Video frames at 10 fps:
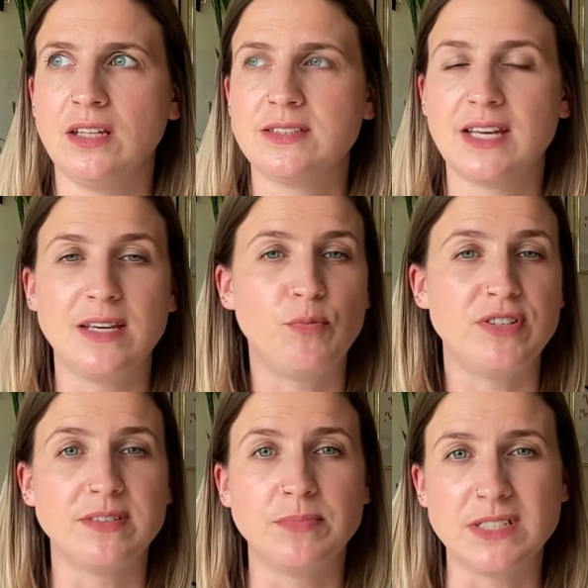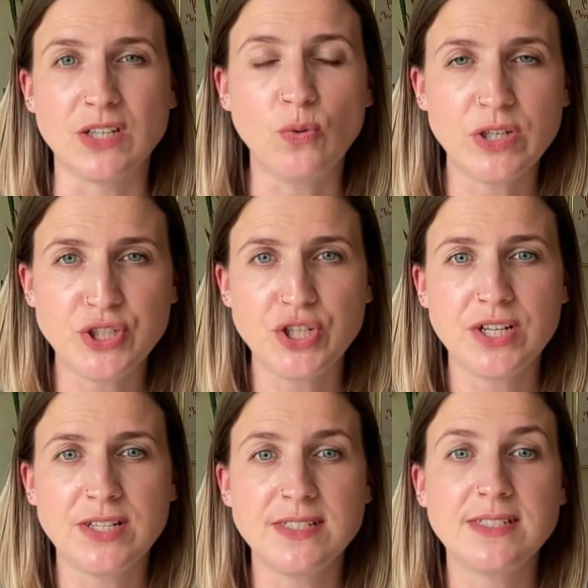take pre-submitted
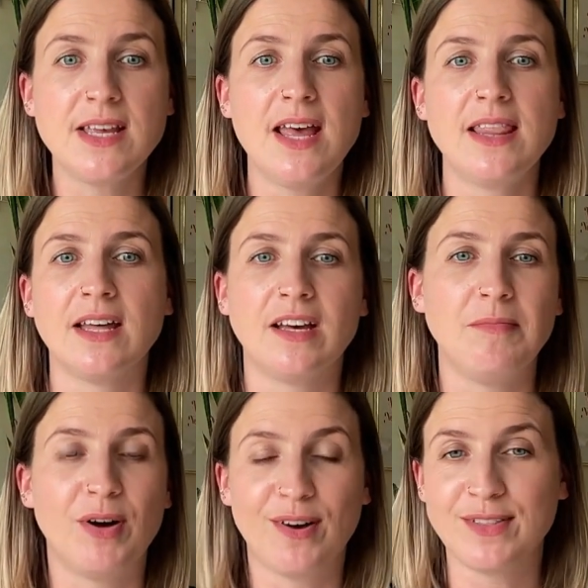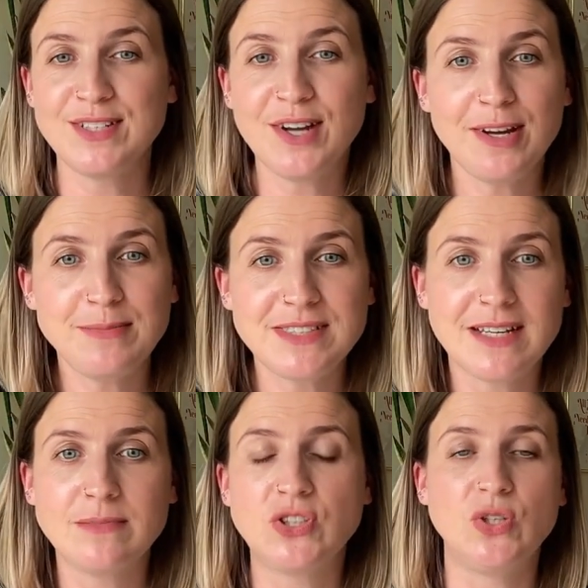questions, that I mark the
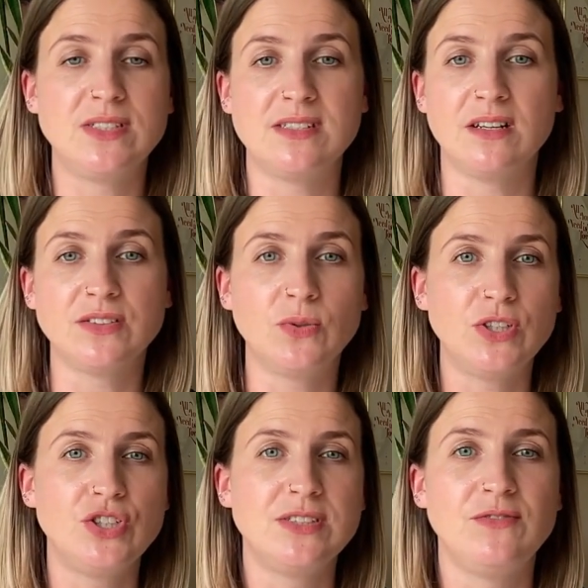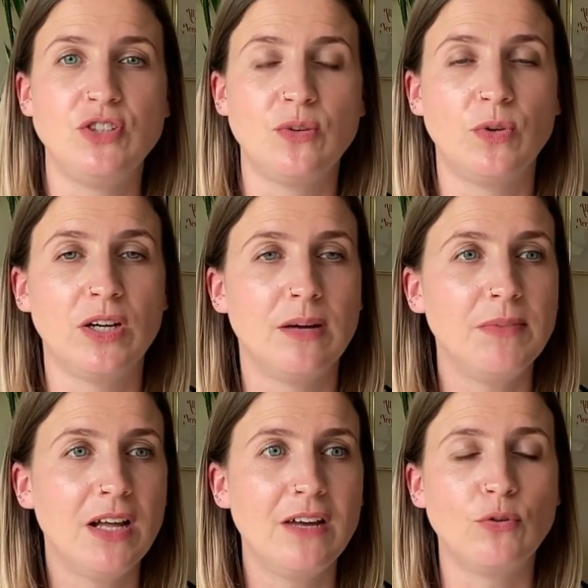timestamp so you can still ask questions if you don't want to come
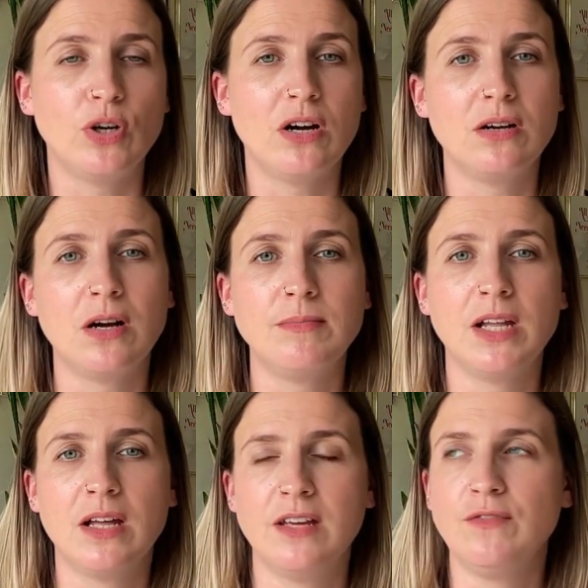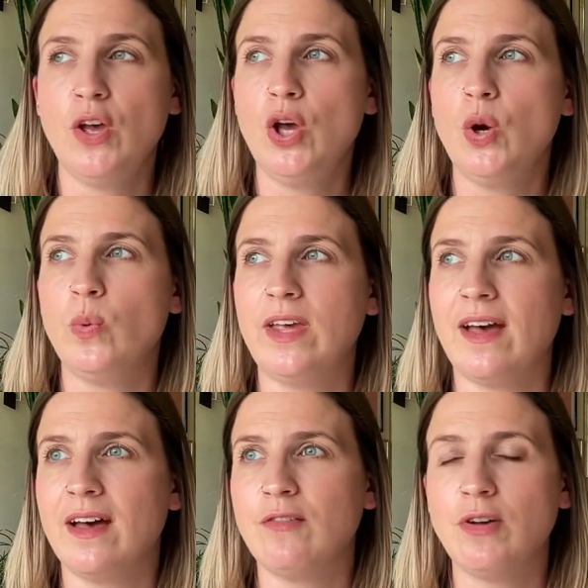live or can't come live. We
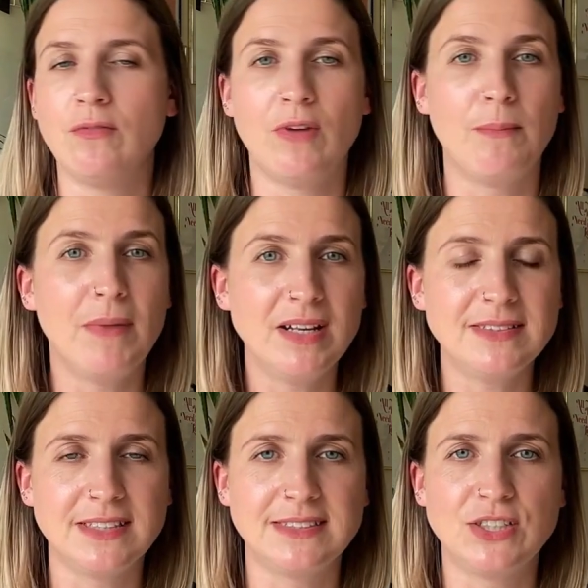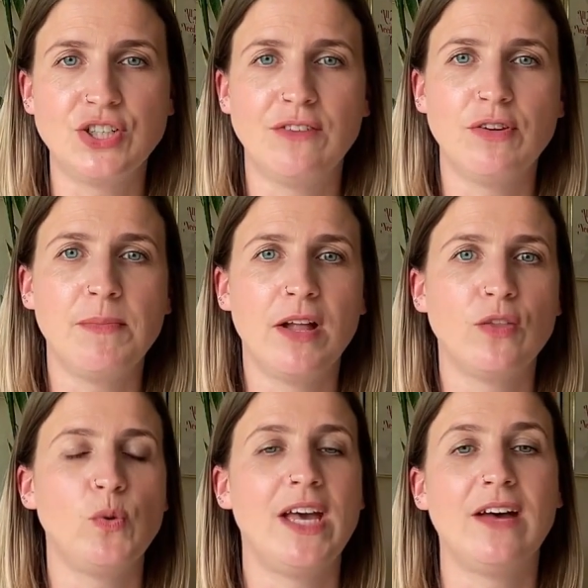have mindset session every
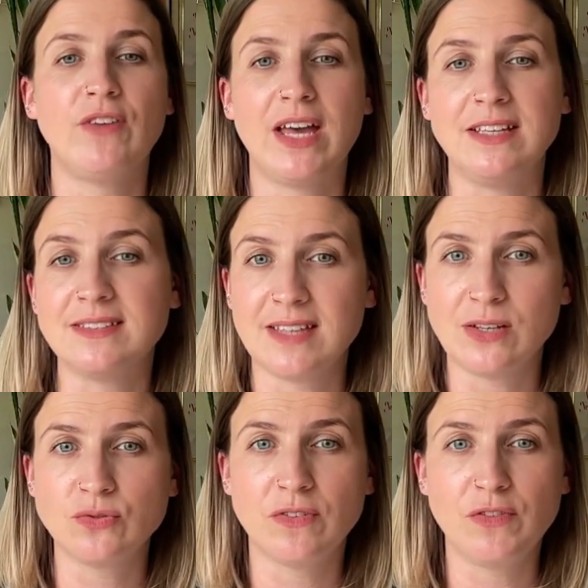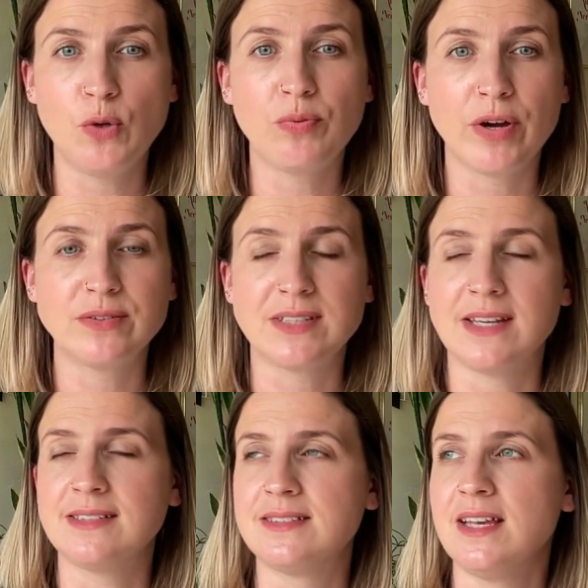month. We have a sales review
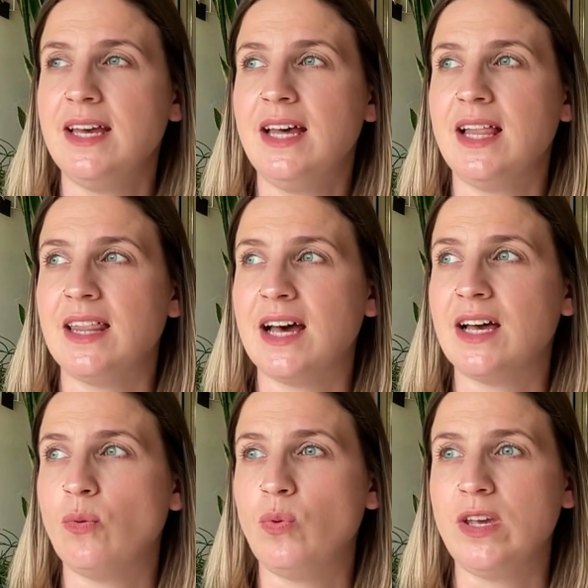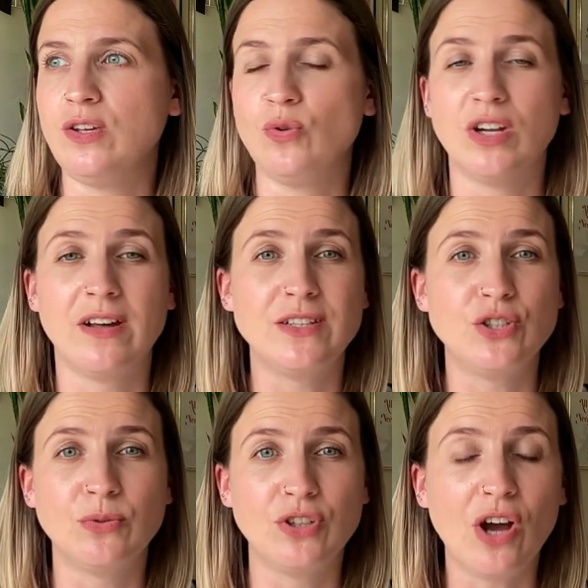process that you can either
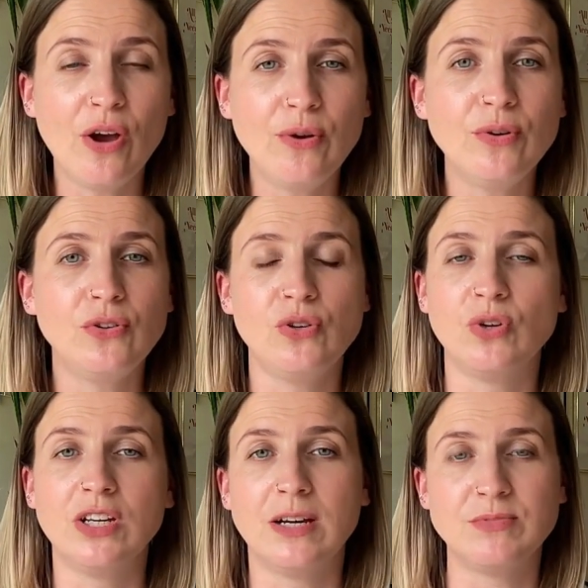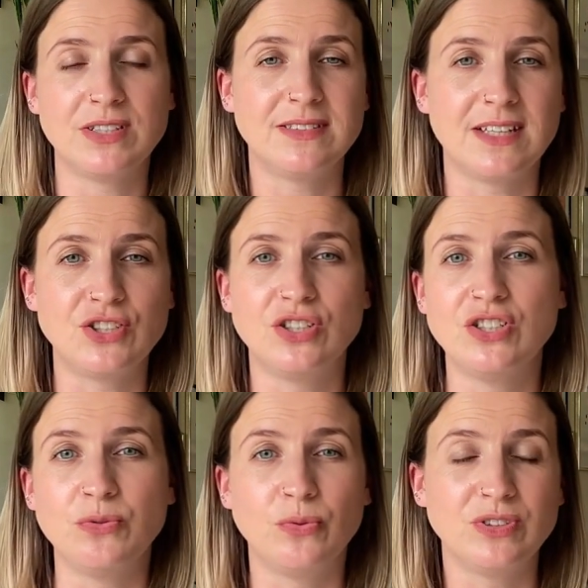do on your own or you can come to the session and
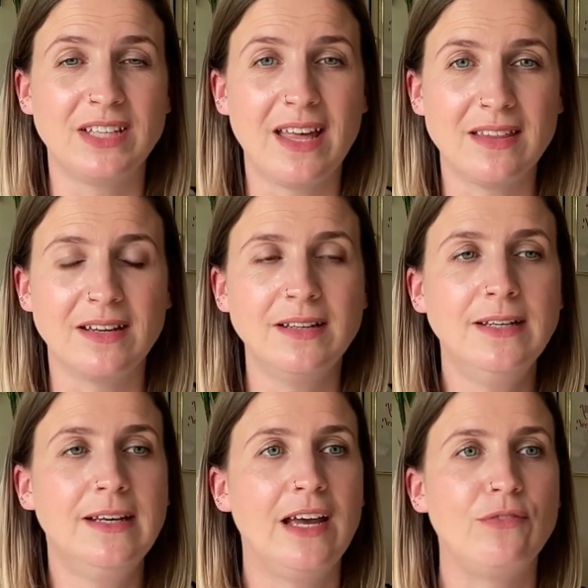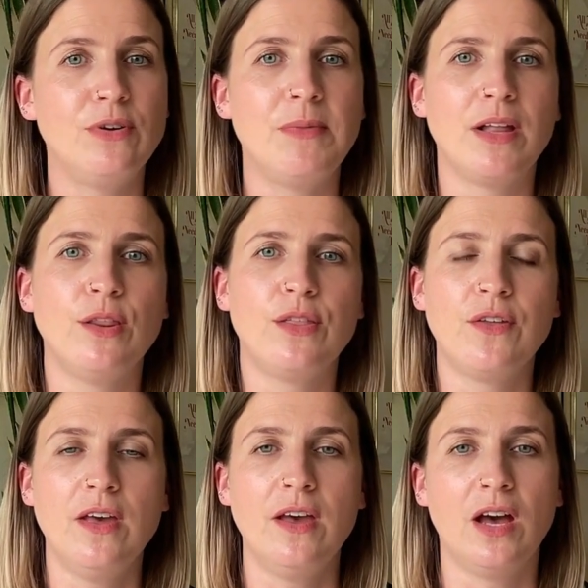do it all together every month.
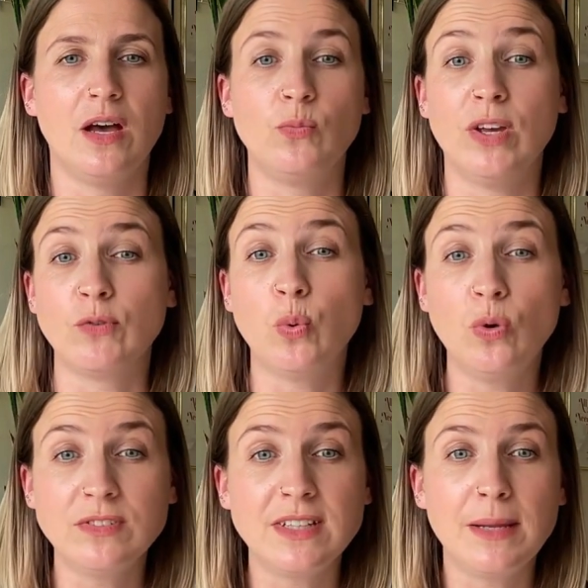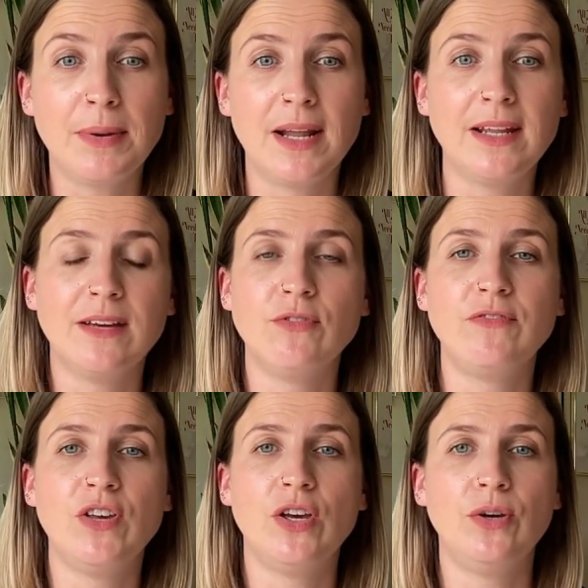We have quarterly planning and
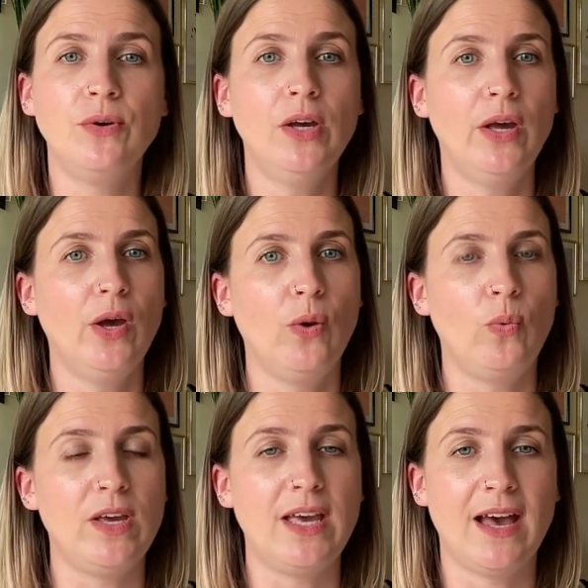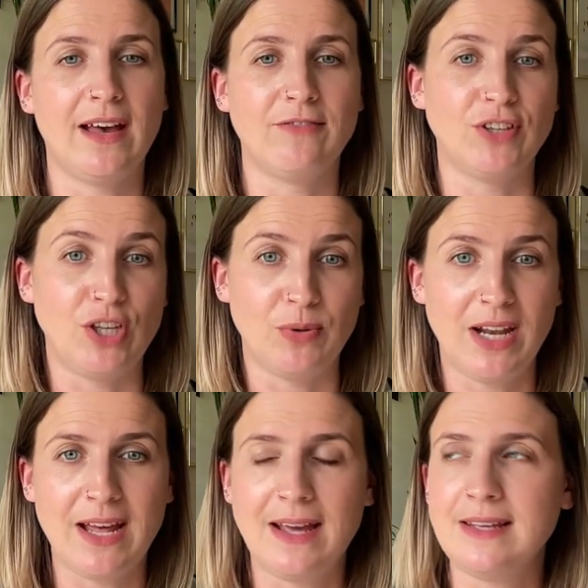review. We have the
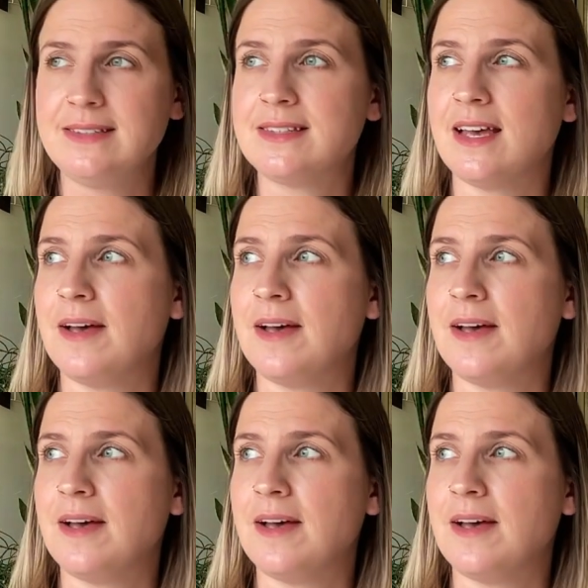Q&As.